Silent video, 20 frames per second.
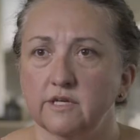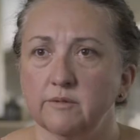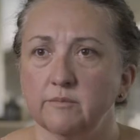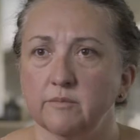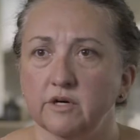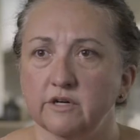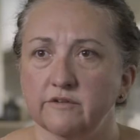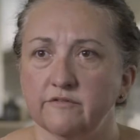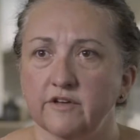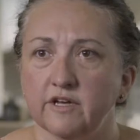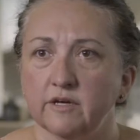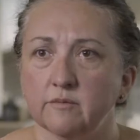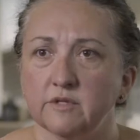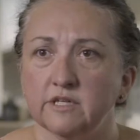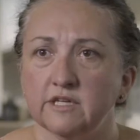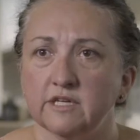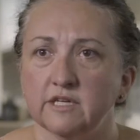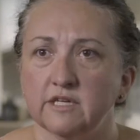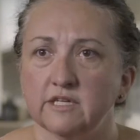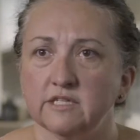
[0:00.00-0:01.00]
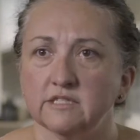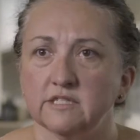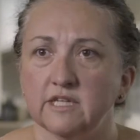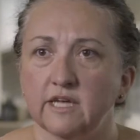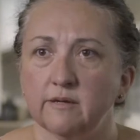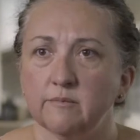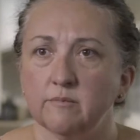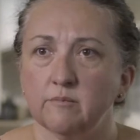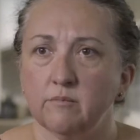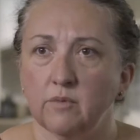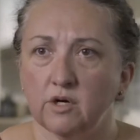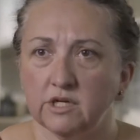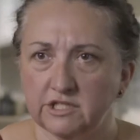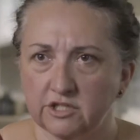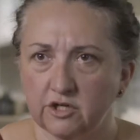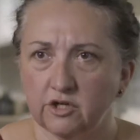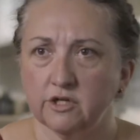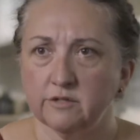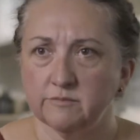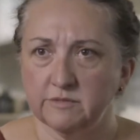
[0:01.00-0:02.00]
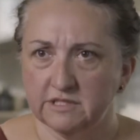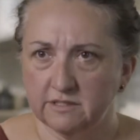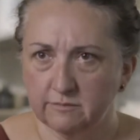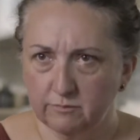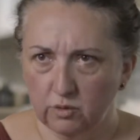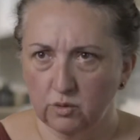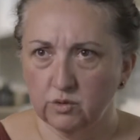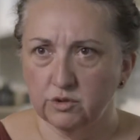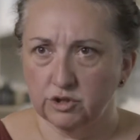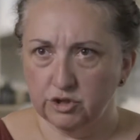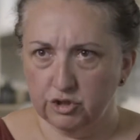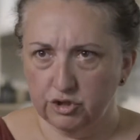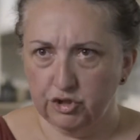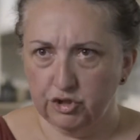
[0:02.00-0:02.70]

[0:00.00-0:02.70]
in my family is that my time is important